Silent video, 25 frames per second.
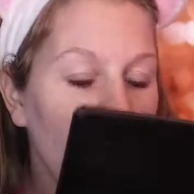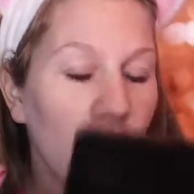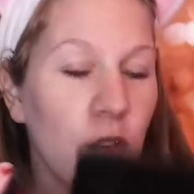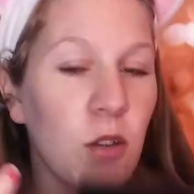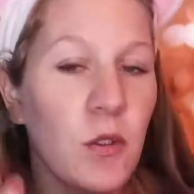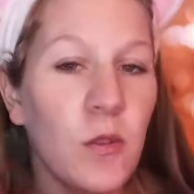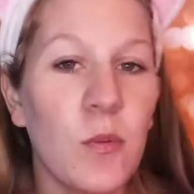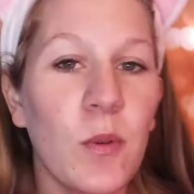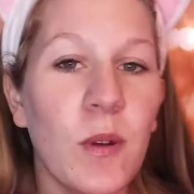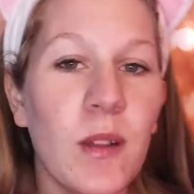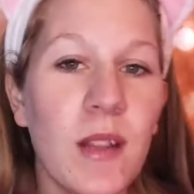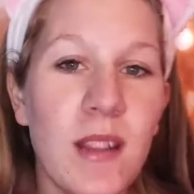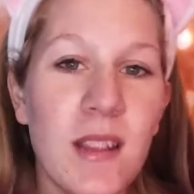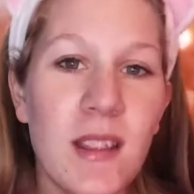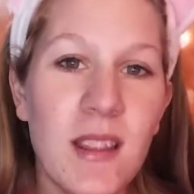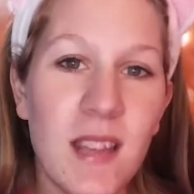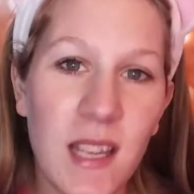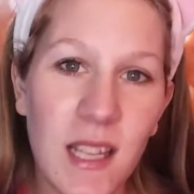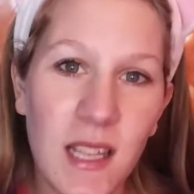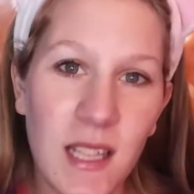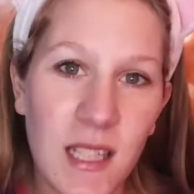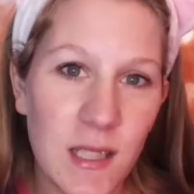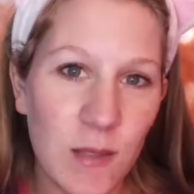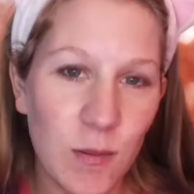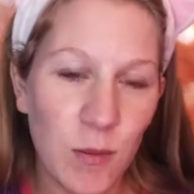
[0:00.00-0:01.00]
You wouldn't
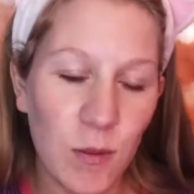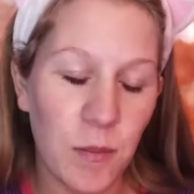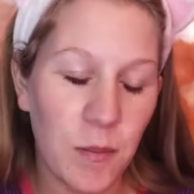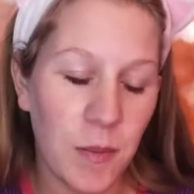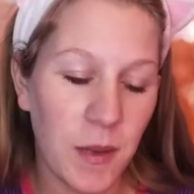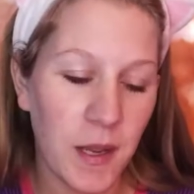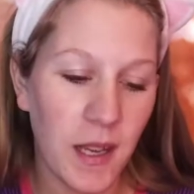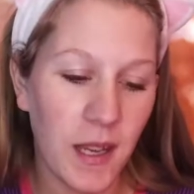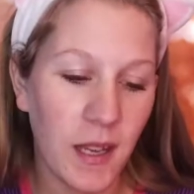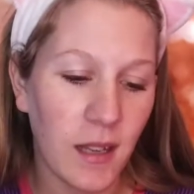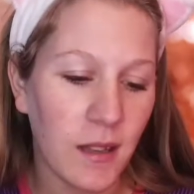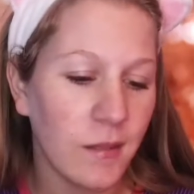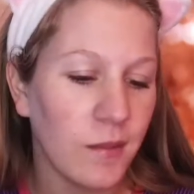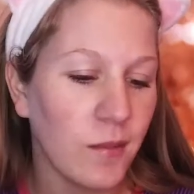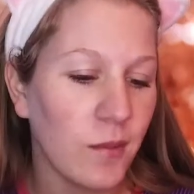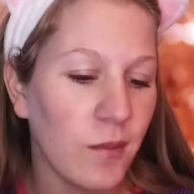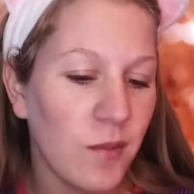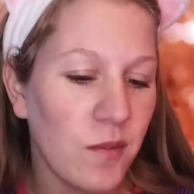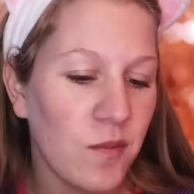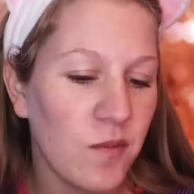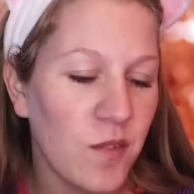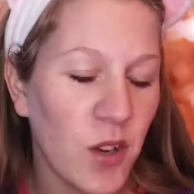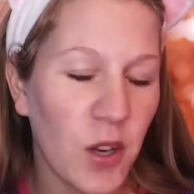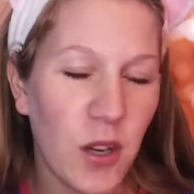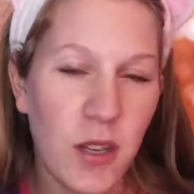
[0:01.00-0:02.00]
think this would be
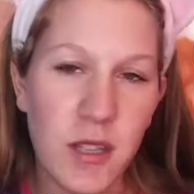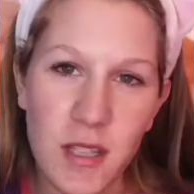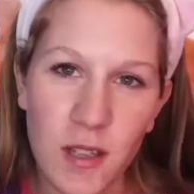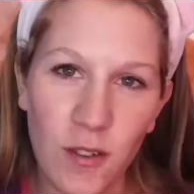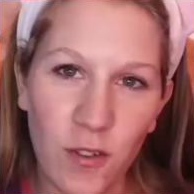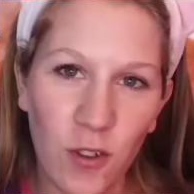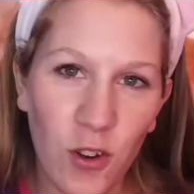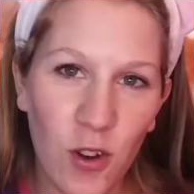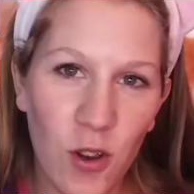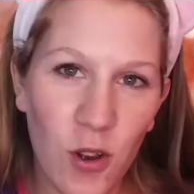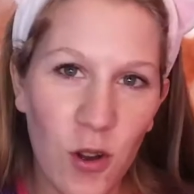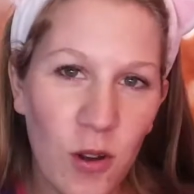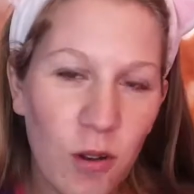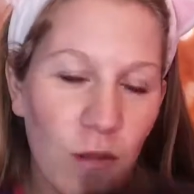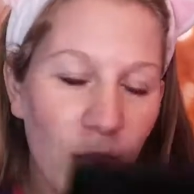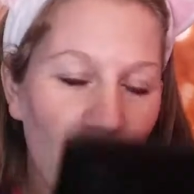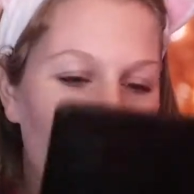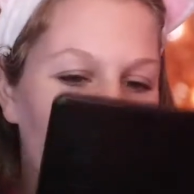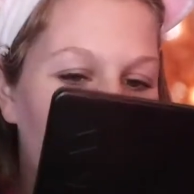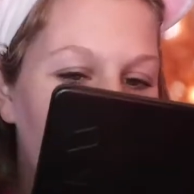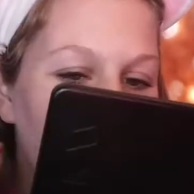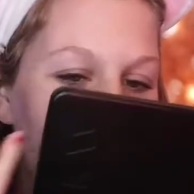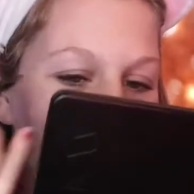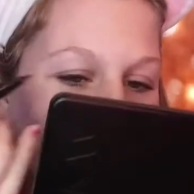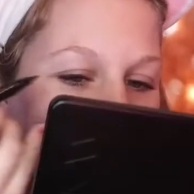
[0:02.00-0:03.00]
very
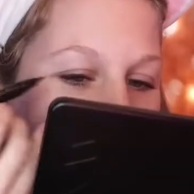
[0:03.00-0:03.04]
difficult